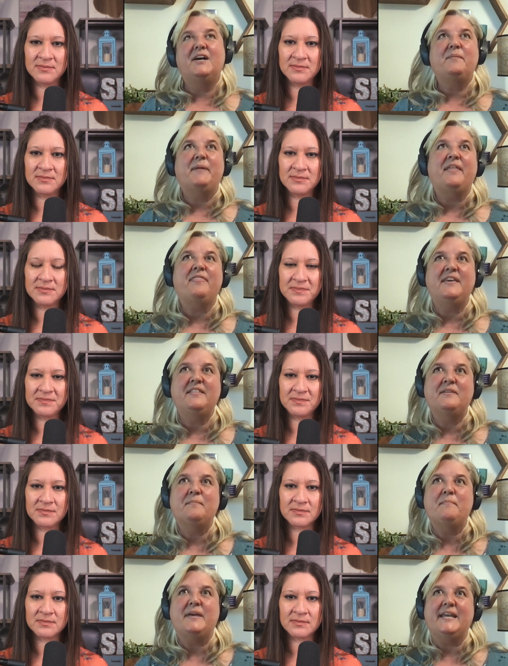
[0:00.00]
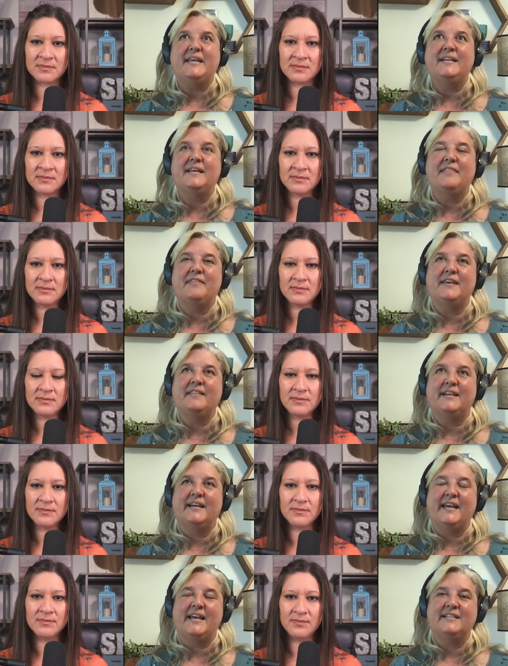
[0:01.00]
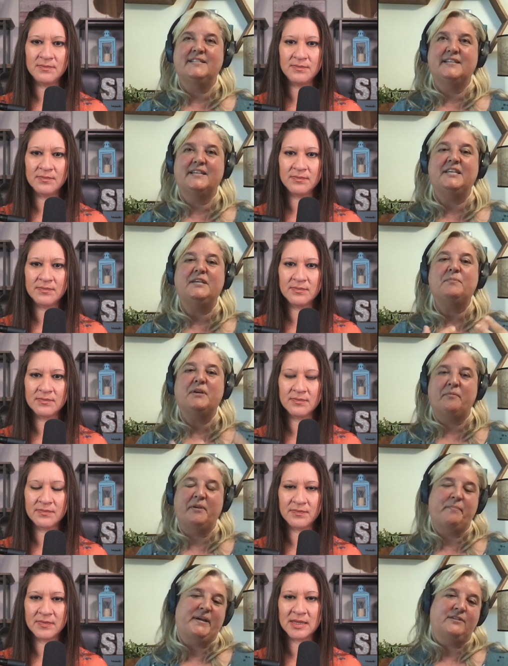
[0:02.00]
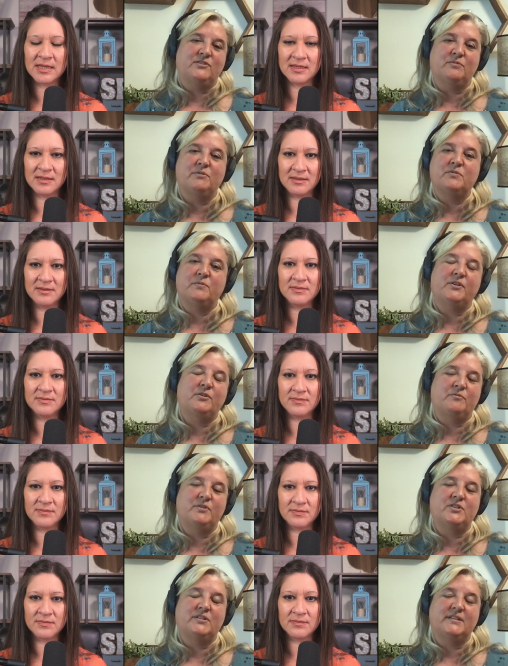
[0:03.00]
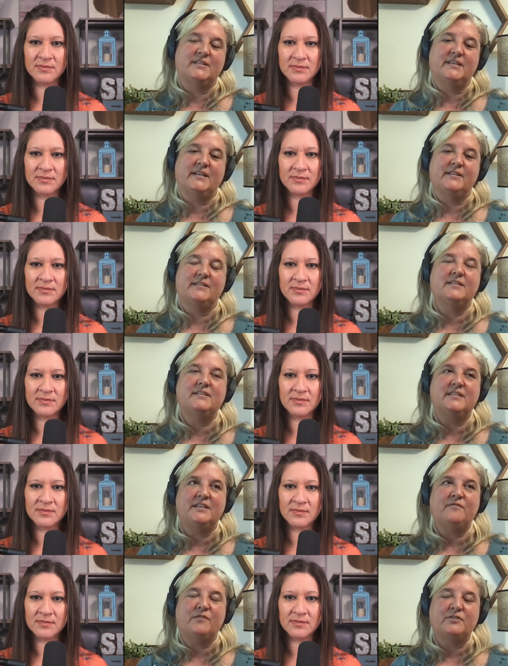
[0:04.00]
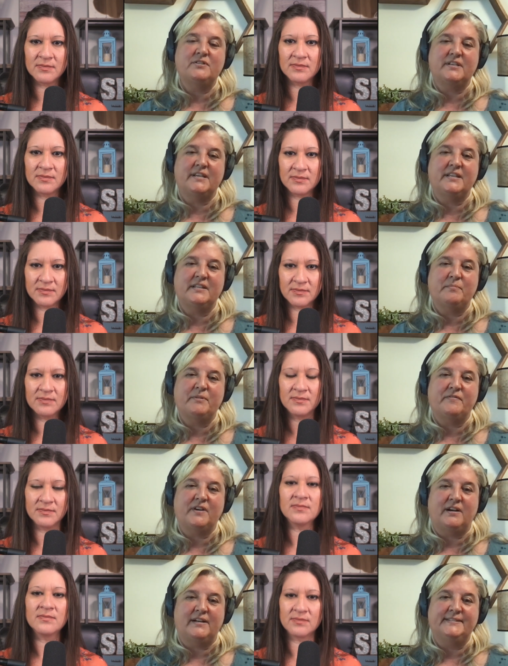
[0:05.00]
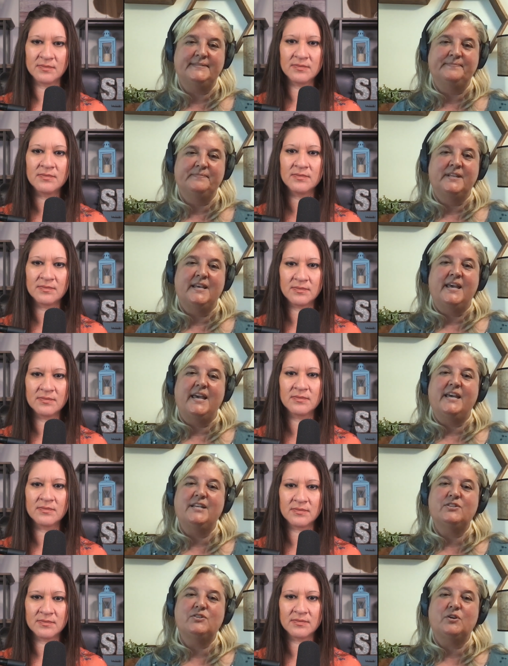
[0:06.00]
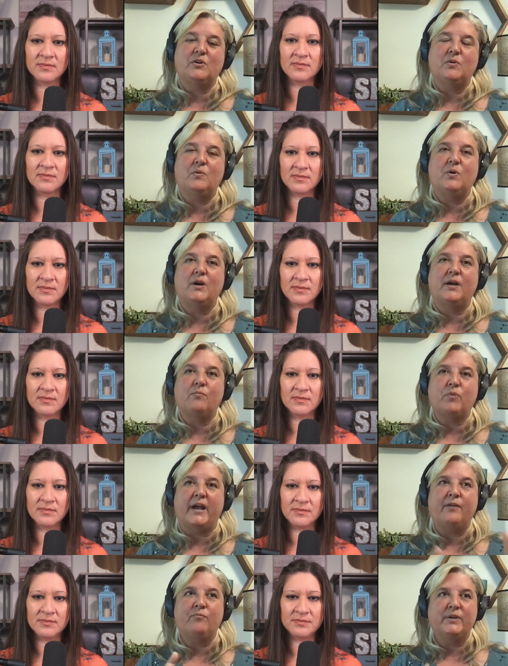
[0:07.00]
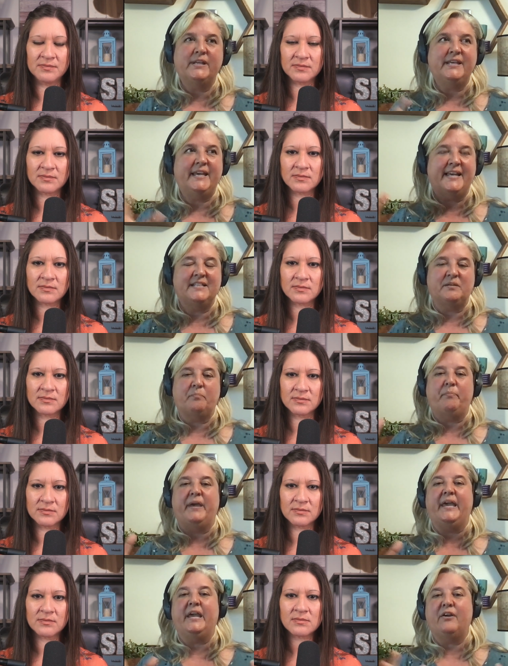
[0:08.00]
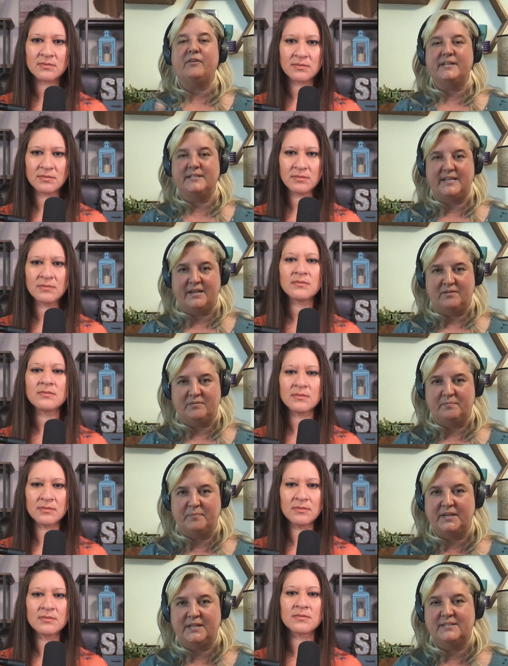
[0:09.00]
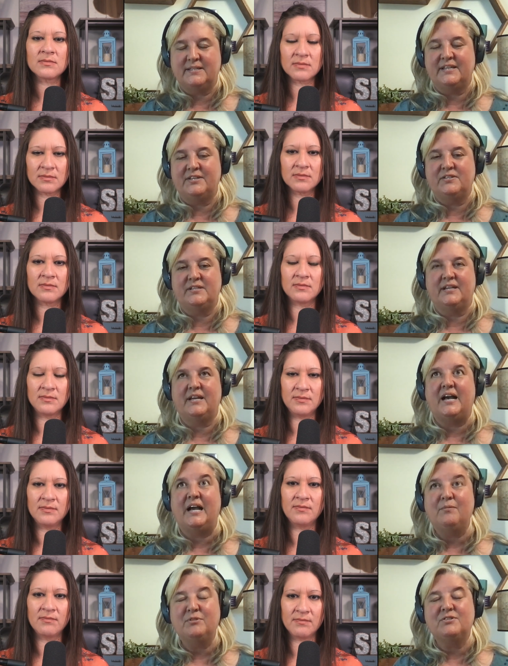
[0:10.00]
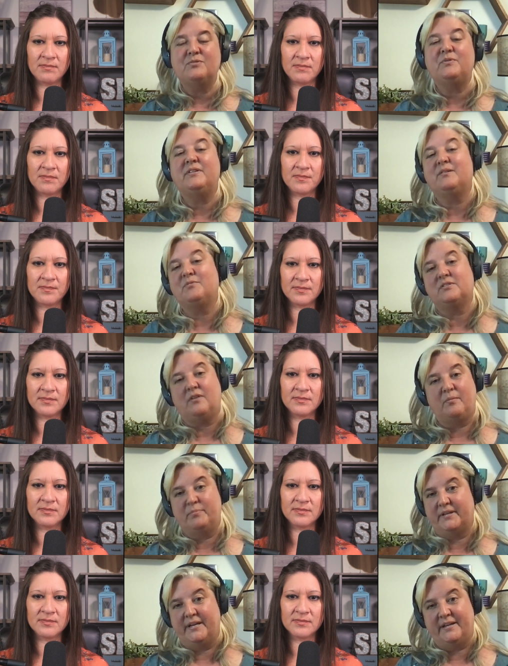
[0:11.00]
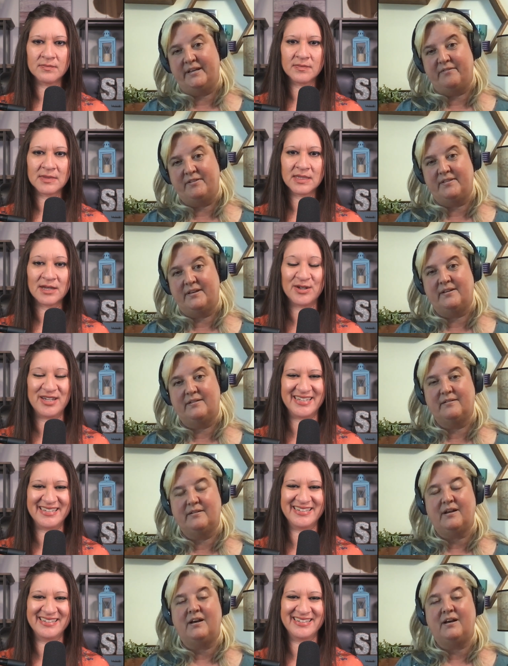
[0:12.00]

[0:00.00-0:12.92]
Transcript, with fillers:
Speaker 1: Um, I think the main thing that I had to keep coming back to is what you originally said to seek first the kingdom of God. And so I really had to pare it down because, like you said, I was the one that was complicating everything. Yeah.